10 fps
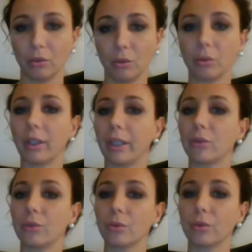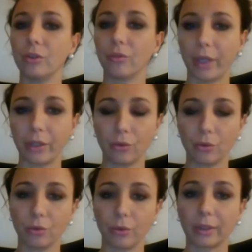We would like to invite
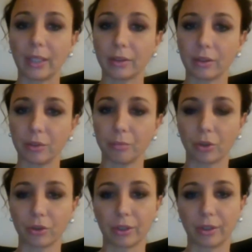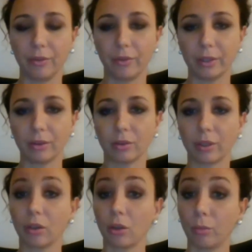you to another important event on
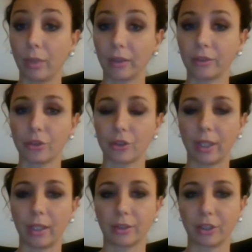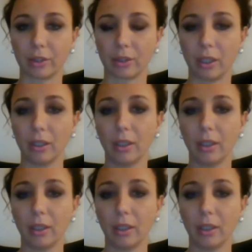the global digital agenda,